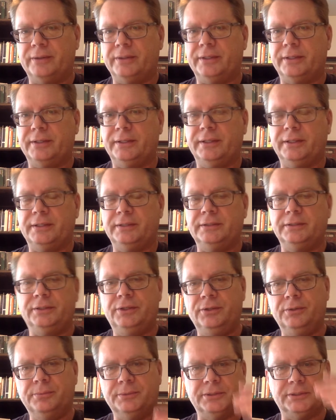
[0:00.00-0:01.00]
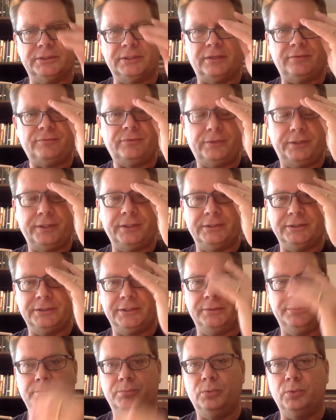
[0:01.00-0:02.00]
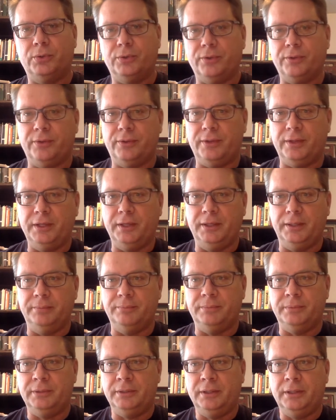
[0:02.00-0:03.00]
I think human suffering is an important theme.